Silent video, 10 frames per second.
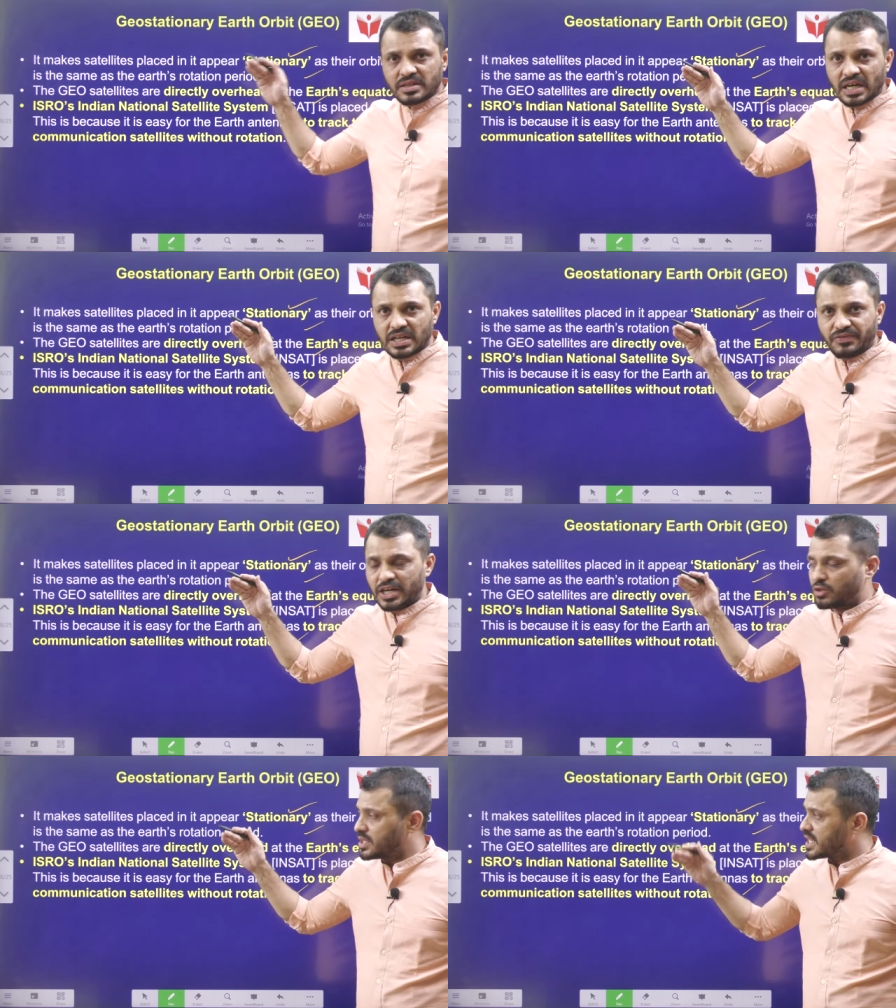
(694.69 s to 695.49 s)

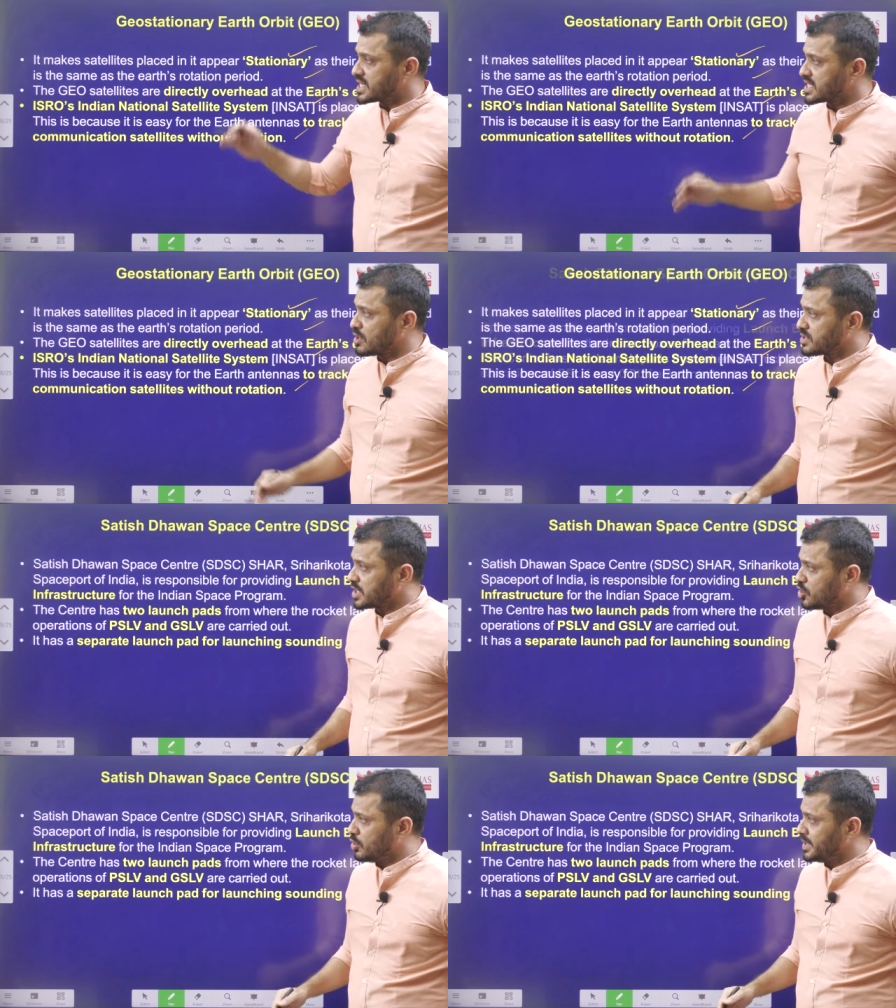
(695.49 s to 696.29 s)
35,000 to
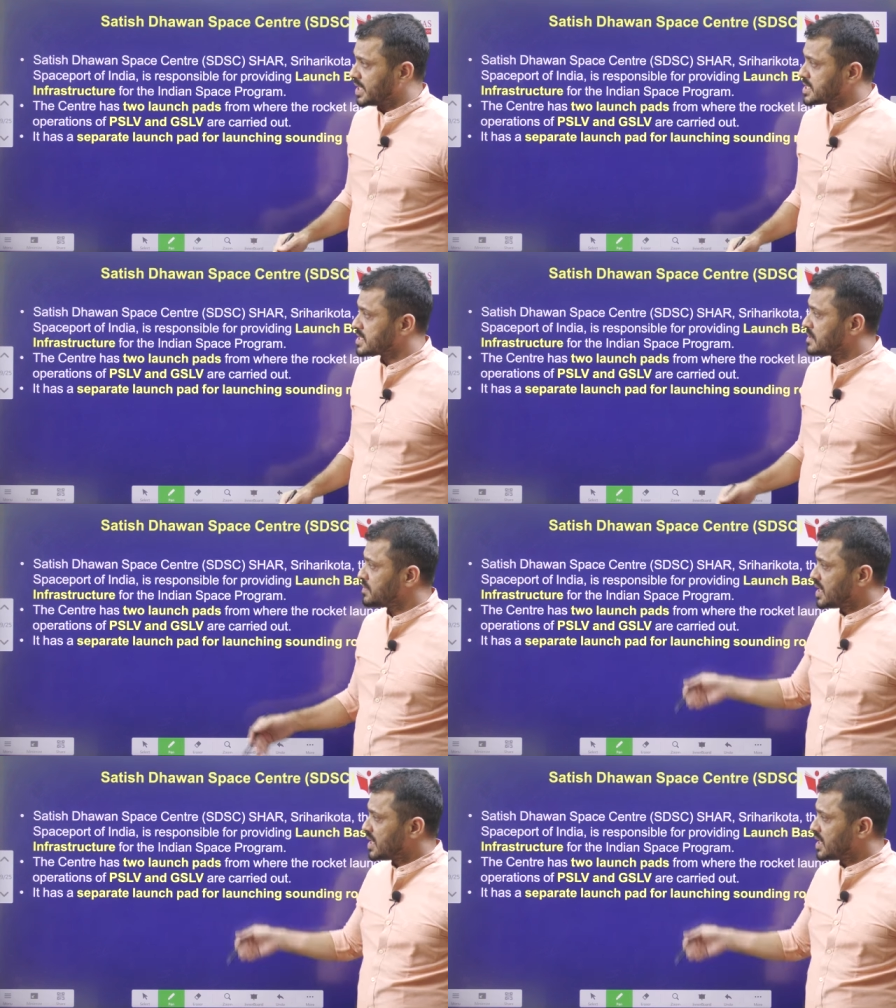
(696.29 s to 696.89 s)
36,000 kilometers.